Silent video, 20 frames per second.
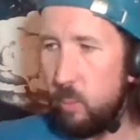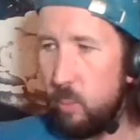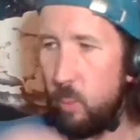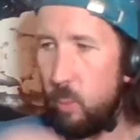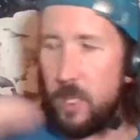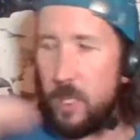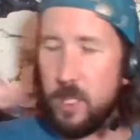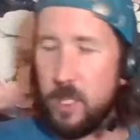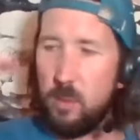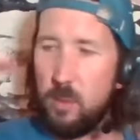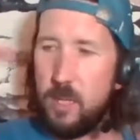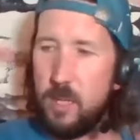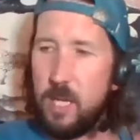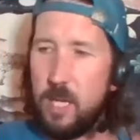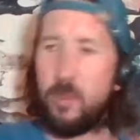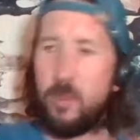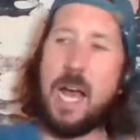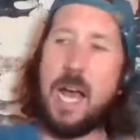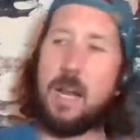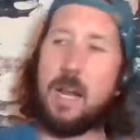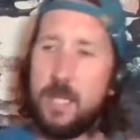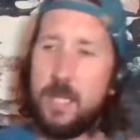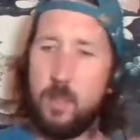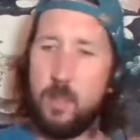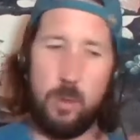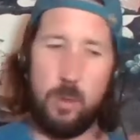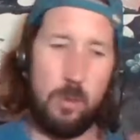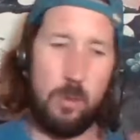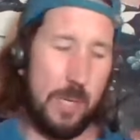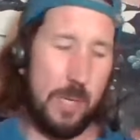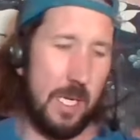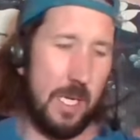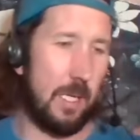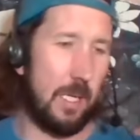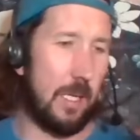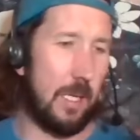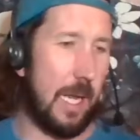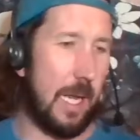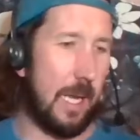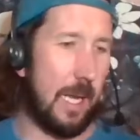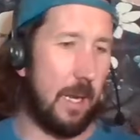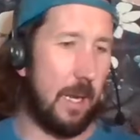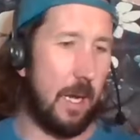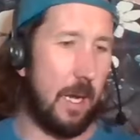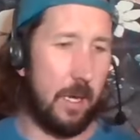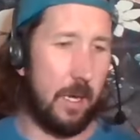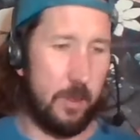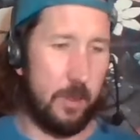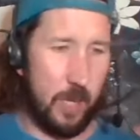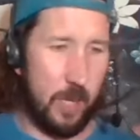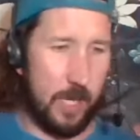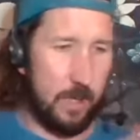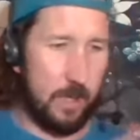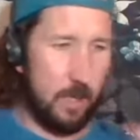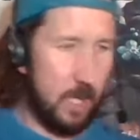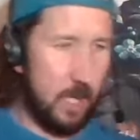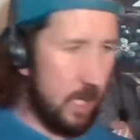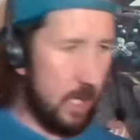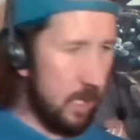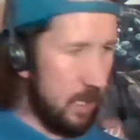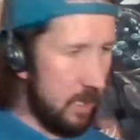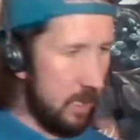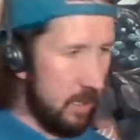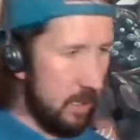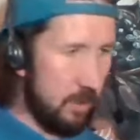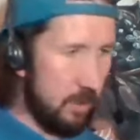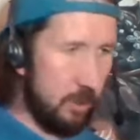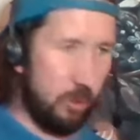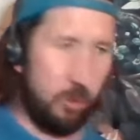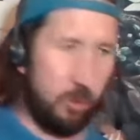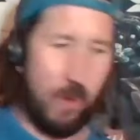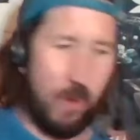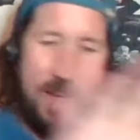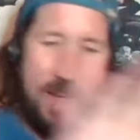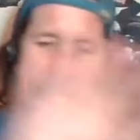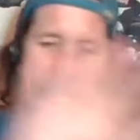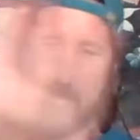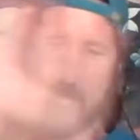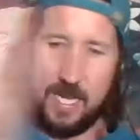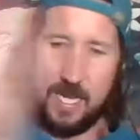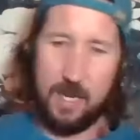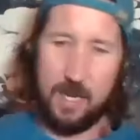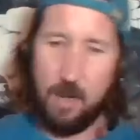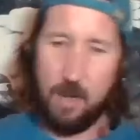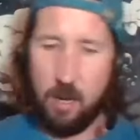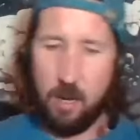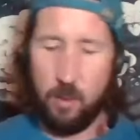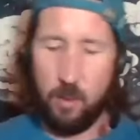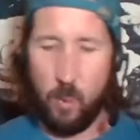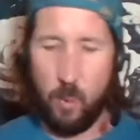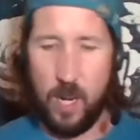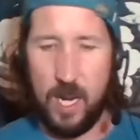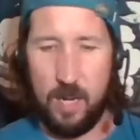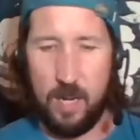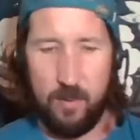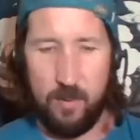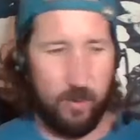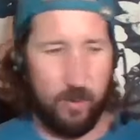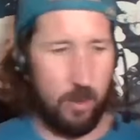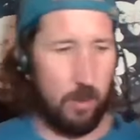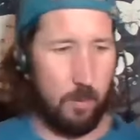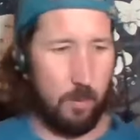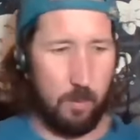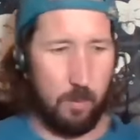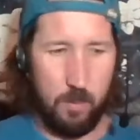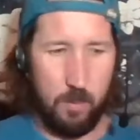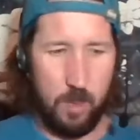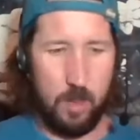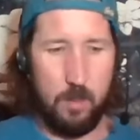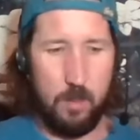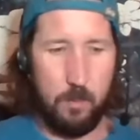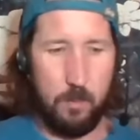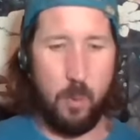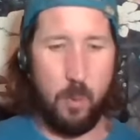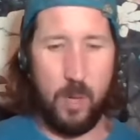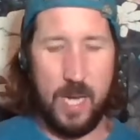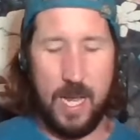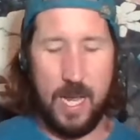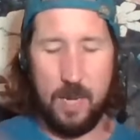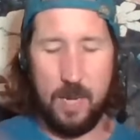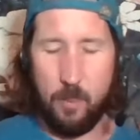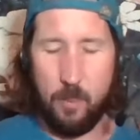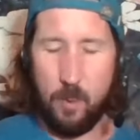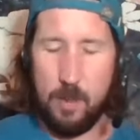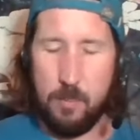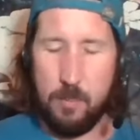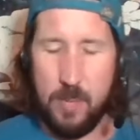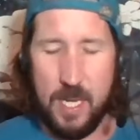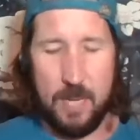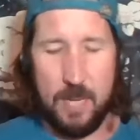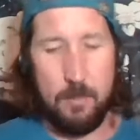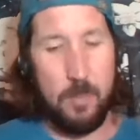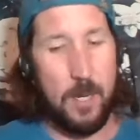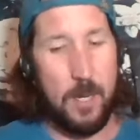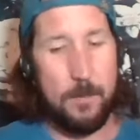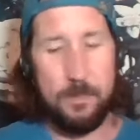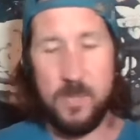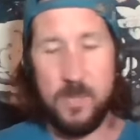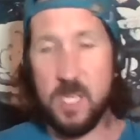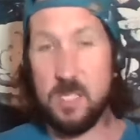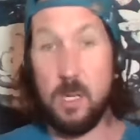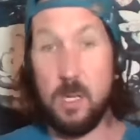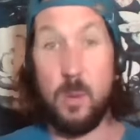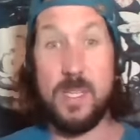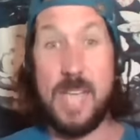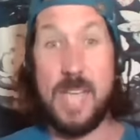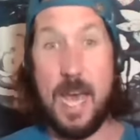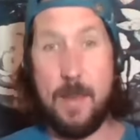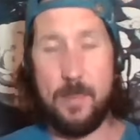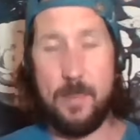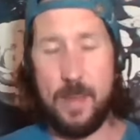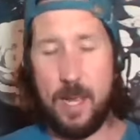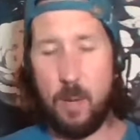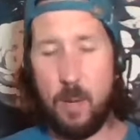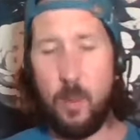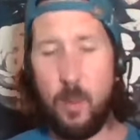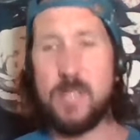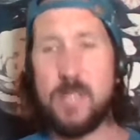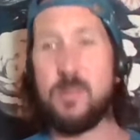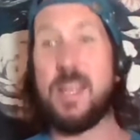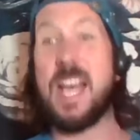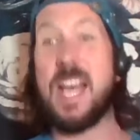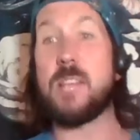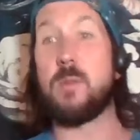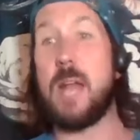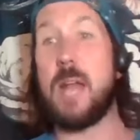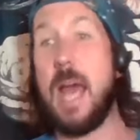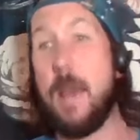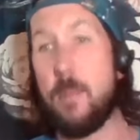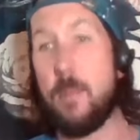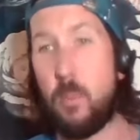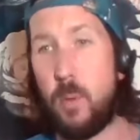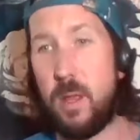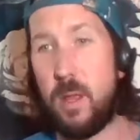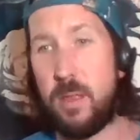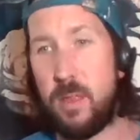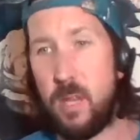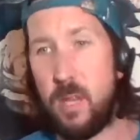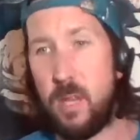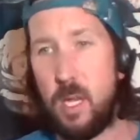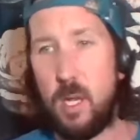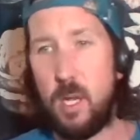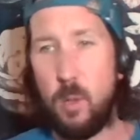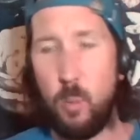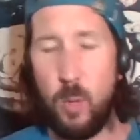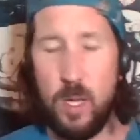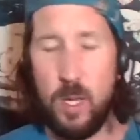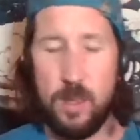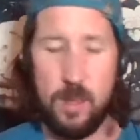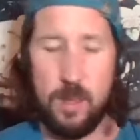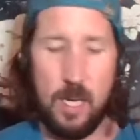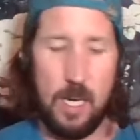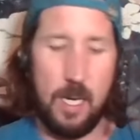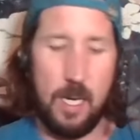what you think reality will be, and try and craft it all the way from point A to point B, but doesn't always happen that way. So that's what happened with